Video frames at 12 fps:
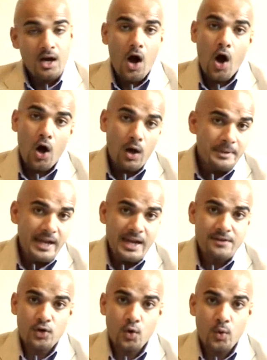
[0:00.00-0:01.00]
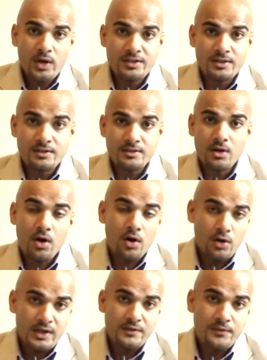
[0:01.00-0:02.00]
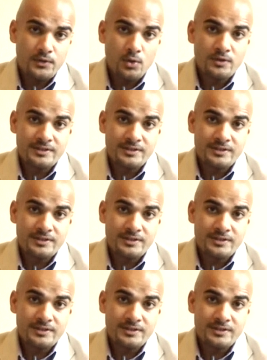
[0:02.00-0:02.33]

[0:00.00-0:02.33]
All behavioral questions are looking for those